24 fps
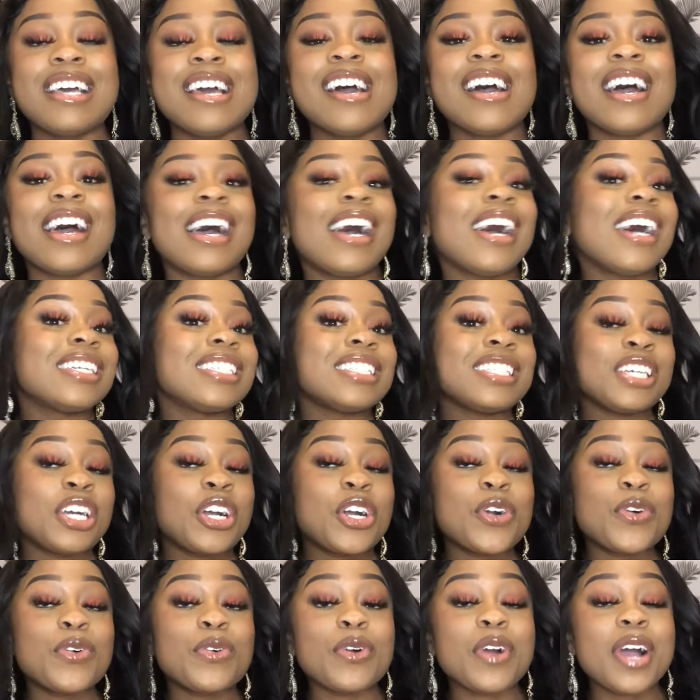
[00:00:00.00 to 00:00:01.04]
I had an
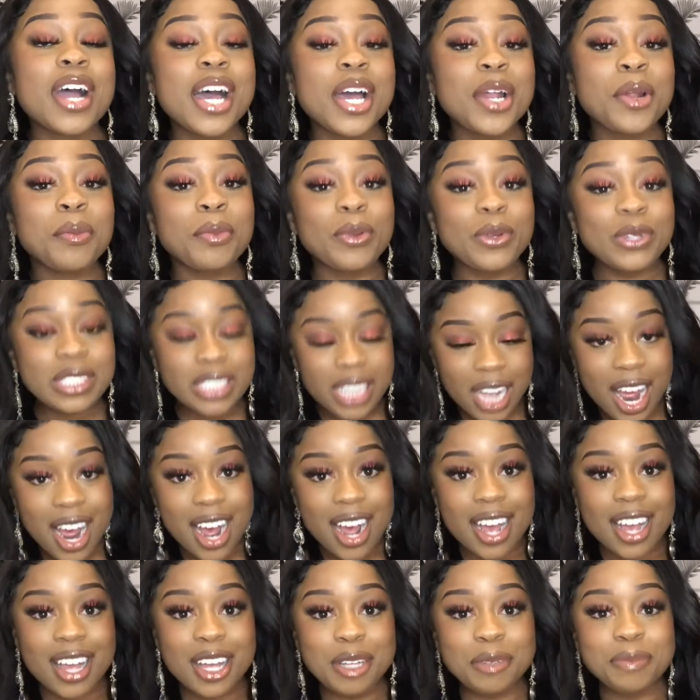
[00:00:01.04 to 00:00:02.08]
incredible
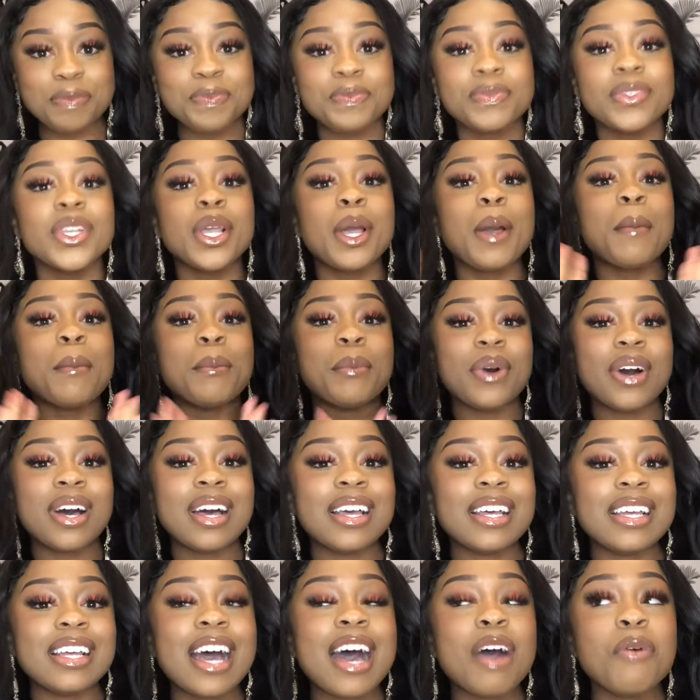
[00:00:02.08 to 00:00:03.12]
time, but
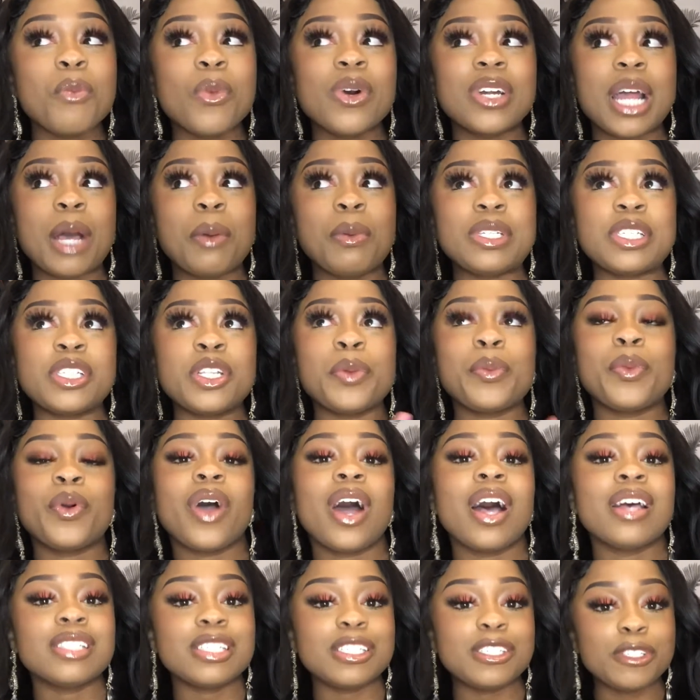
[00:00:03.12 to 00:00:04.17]
when I was in the
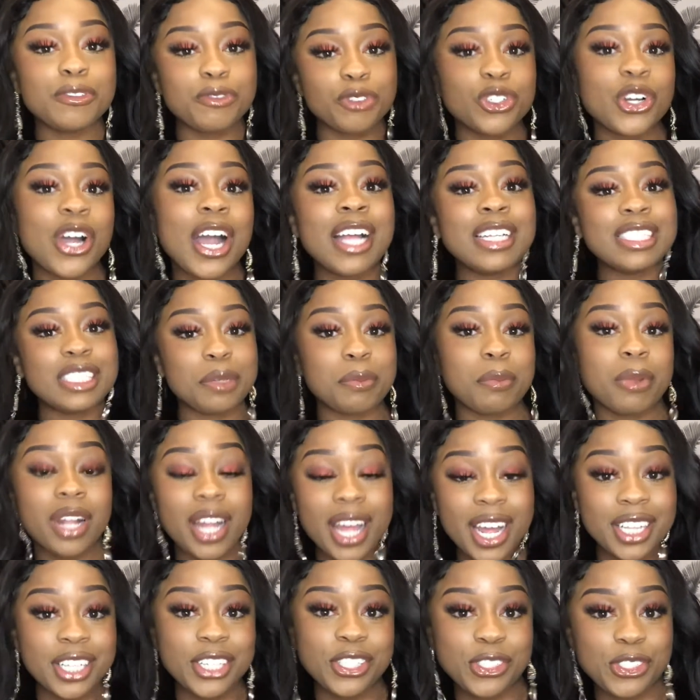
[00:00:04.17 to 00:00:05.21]
process of trying to plan
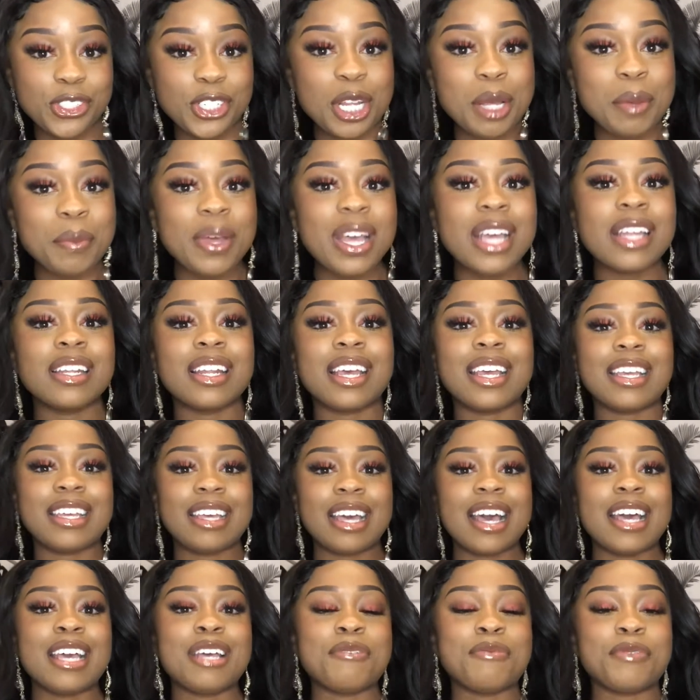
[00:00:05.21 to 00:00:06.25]
the trip and
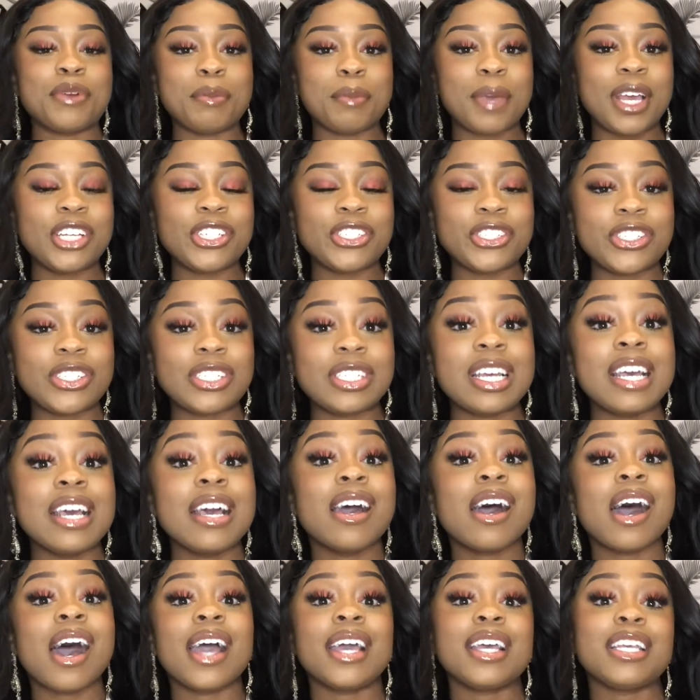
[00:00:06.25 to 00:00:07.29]
get information,
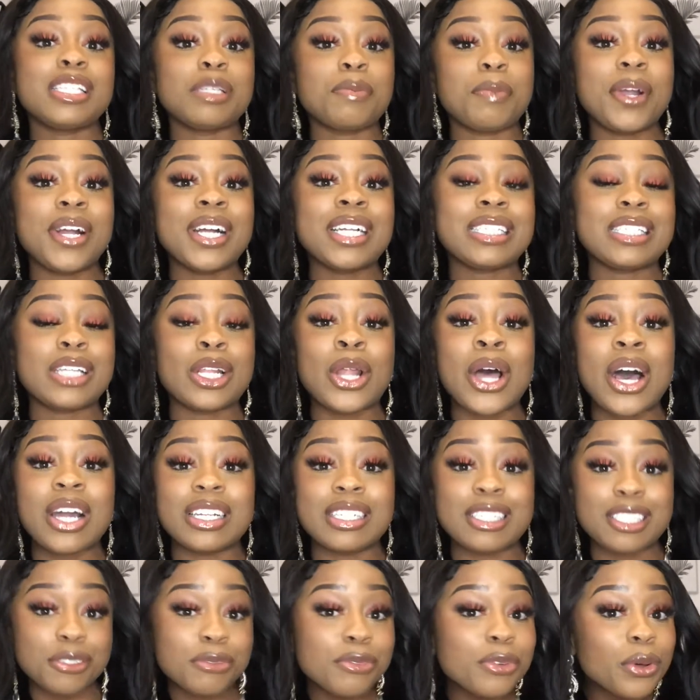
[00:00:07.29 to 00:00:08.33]
I experienced a lot of
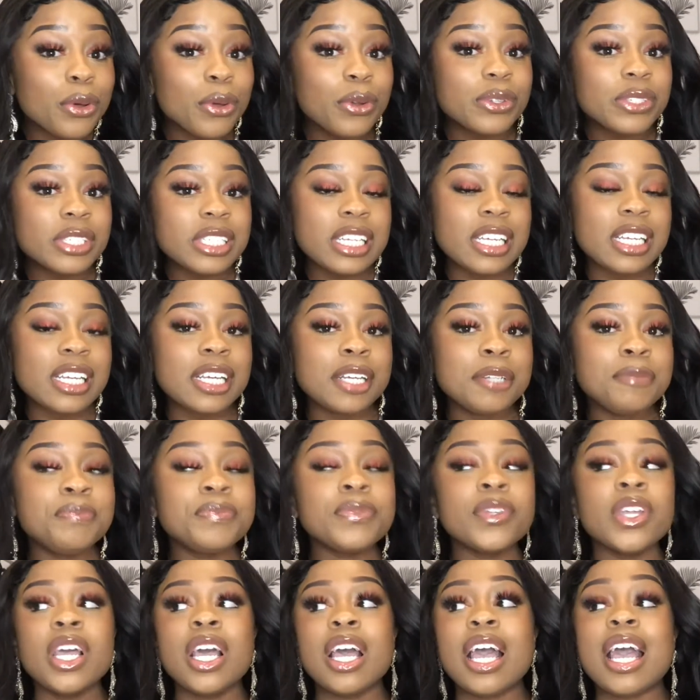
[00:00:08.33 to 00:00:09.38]
difficulty,
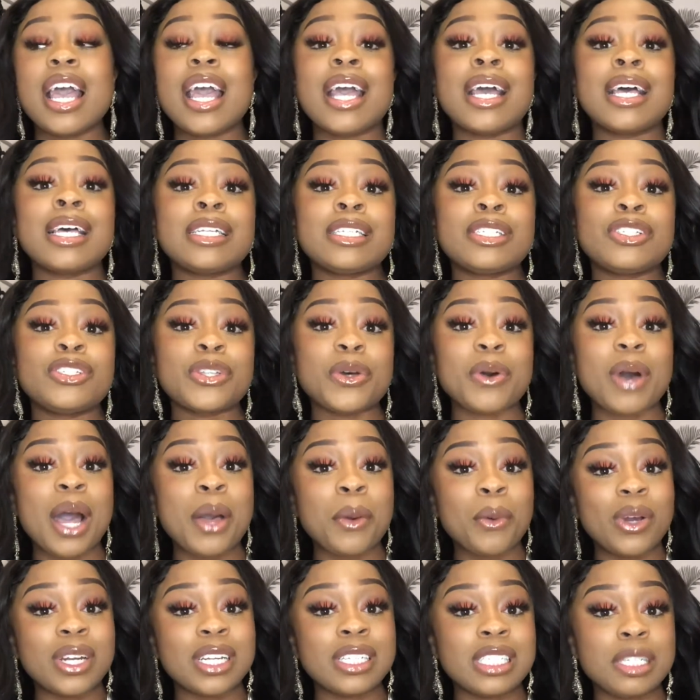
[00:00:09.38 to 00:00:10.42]
and so I
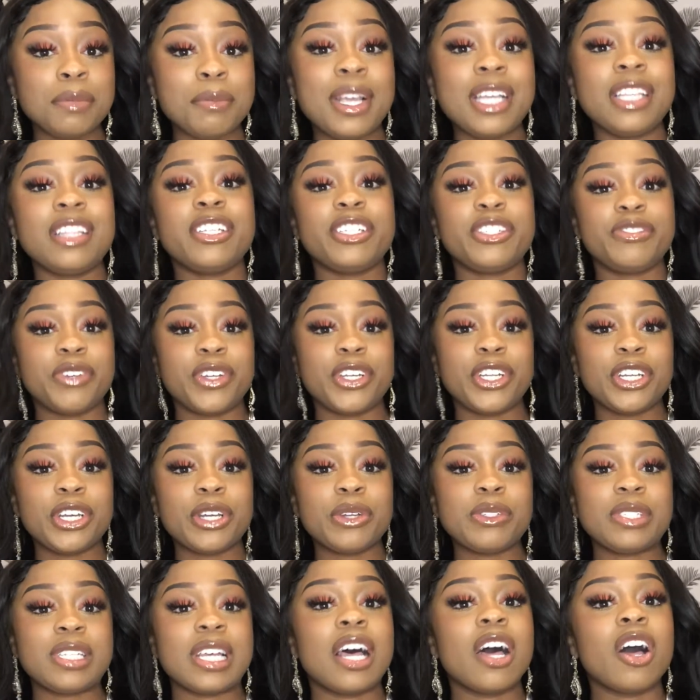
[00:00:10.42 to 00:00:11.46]
wanted to make this video
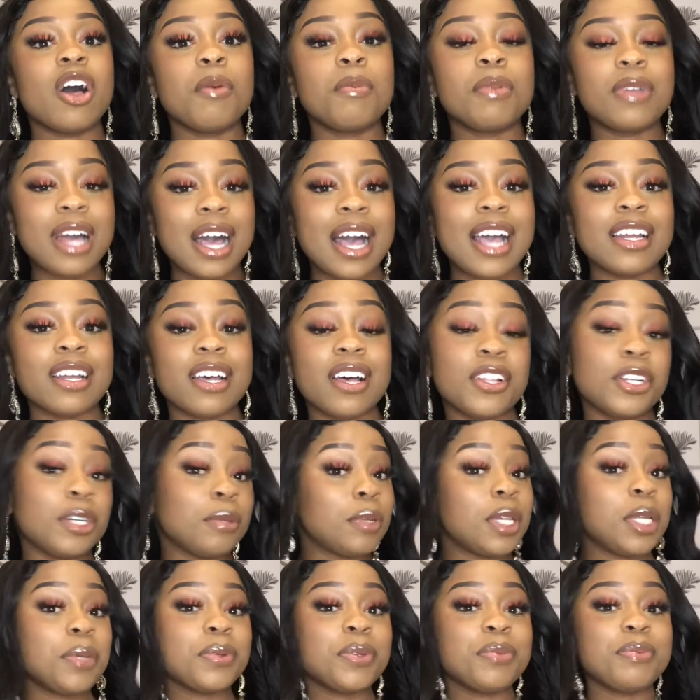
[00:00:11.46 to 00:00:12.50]
to help guide other
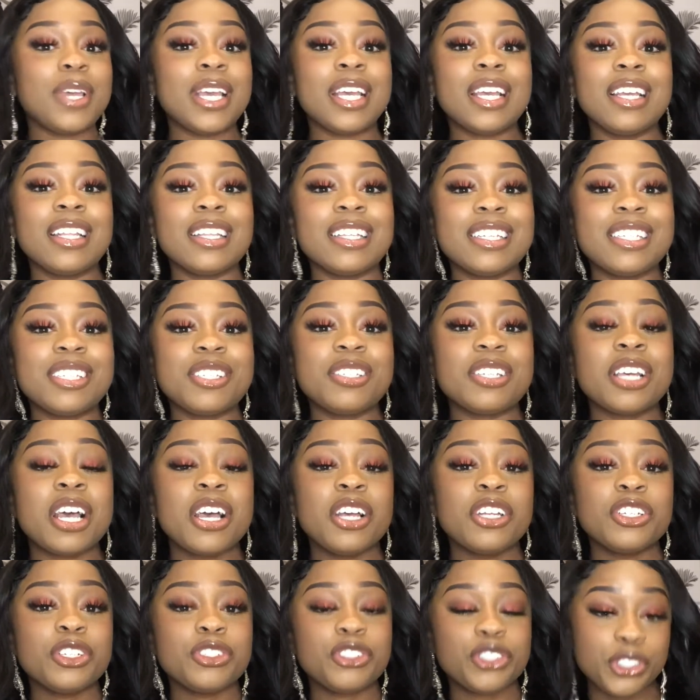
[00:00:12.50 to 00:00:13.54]
people making this
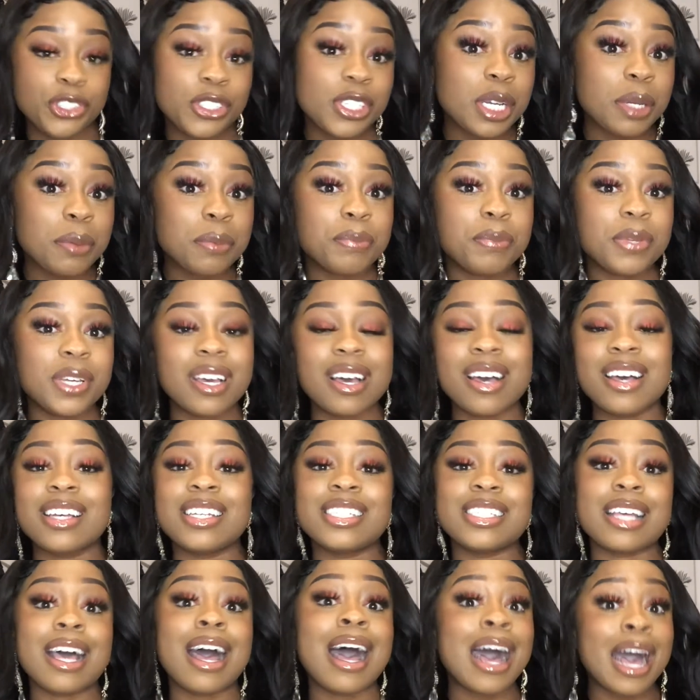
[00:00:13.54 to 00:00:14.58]
trip, because
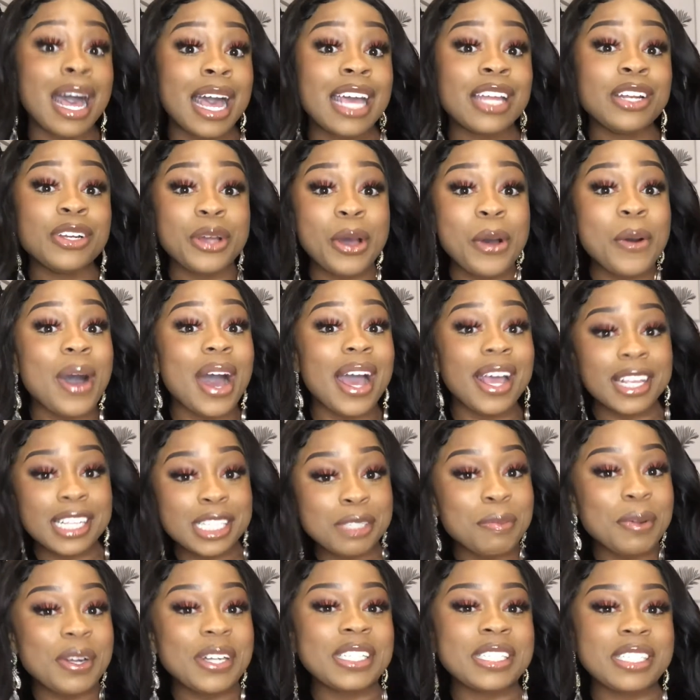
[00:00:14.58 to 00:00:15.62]
I know I
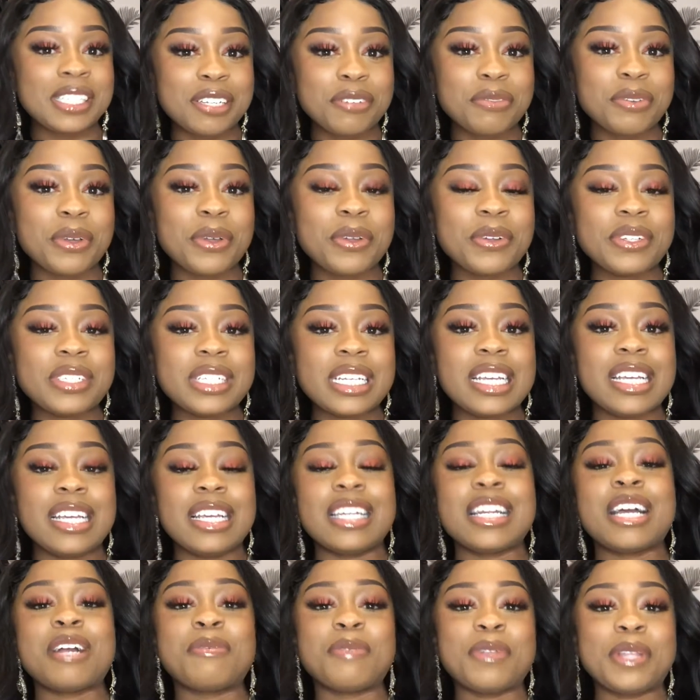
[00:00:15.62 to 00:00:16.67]
experienced difficulty and
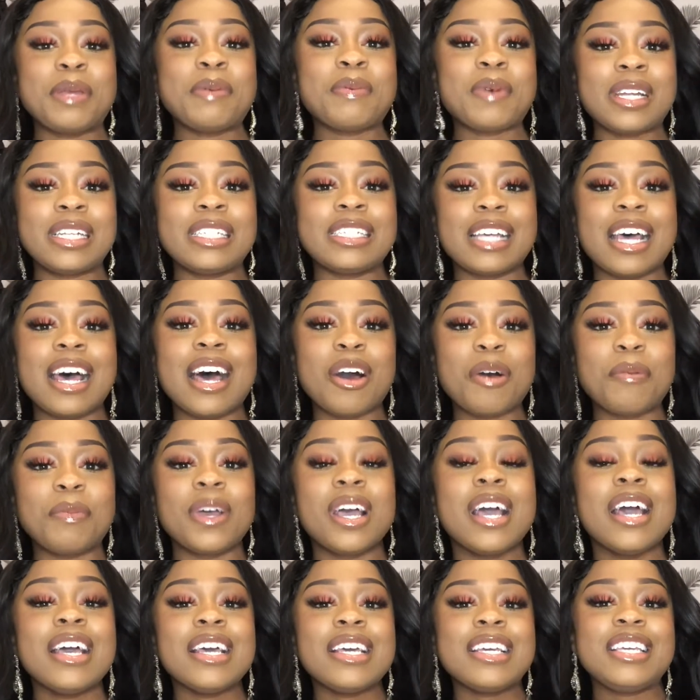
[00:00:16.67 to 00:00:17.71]
I really want to help
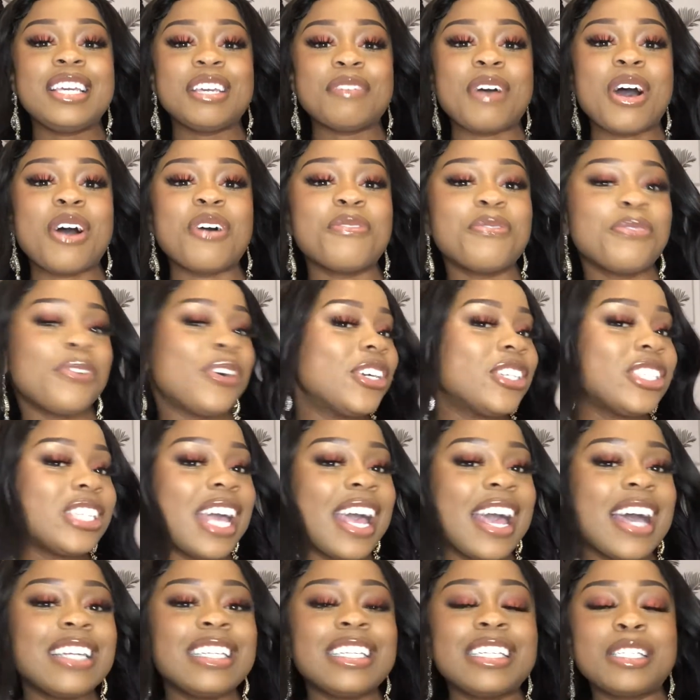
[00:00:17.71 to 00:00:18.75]
give out
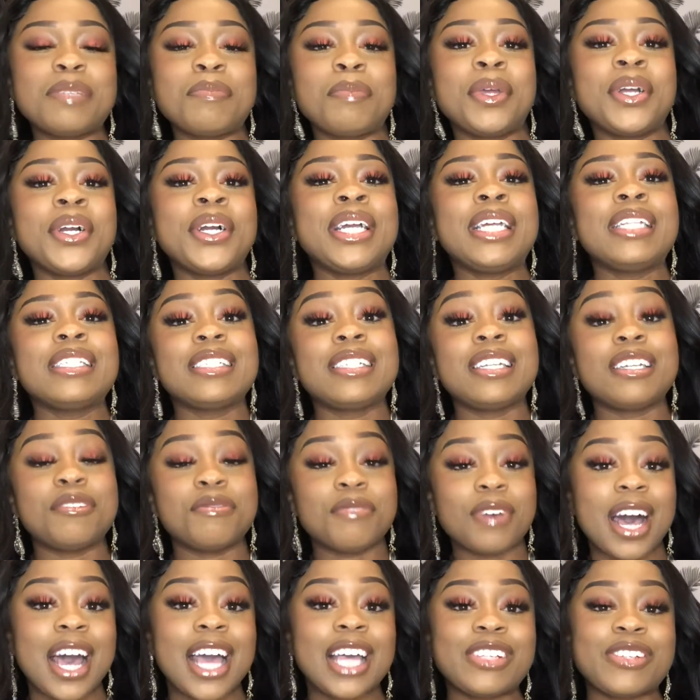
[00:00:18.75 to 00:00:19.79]
first-hand experience and
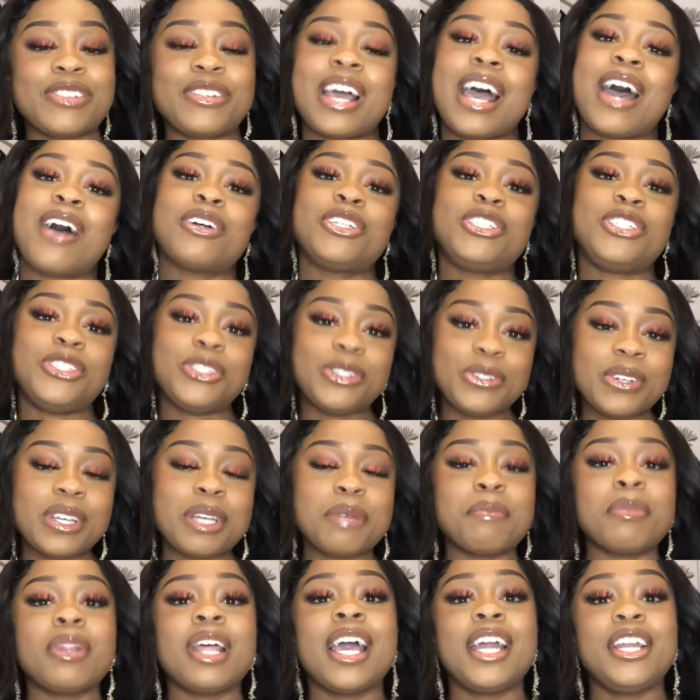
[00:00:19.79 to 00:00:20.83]
advice on how you can
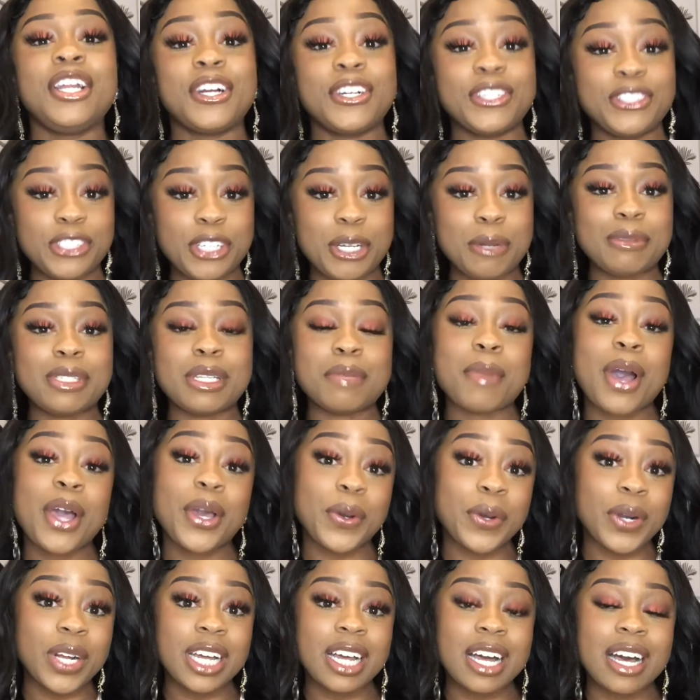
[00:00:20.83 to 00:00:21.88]
plan your trip to
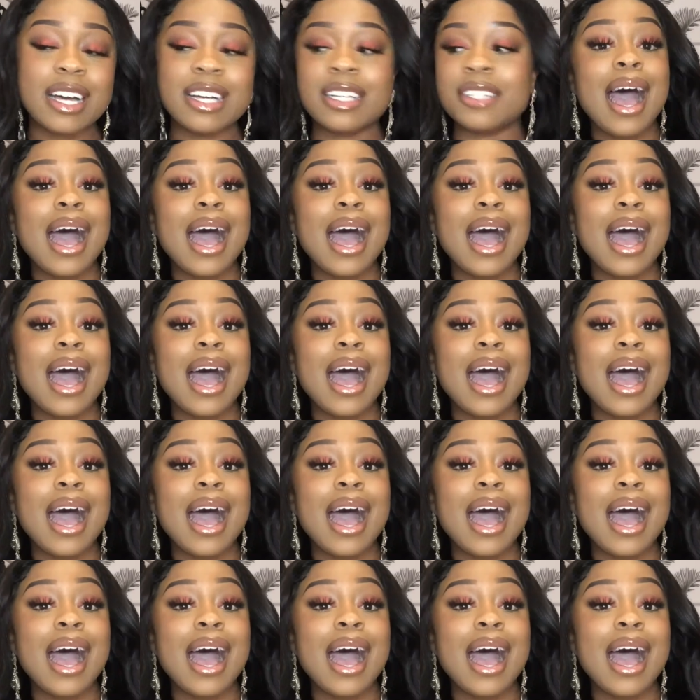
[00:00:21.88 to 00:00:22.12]
Mallorca.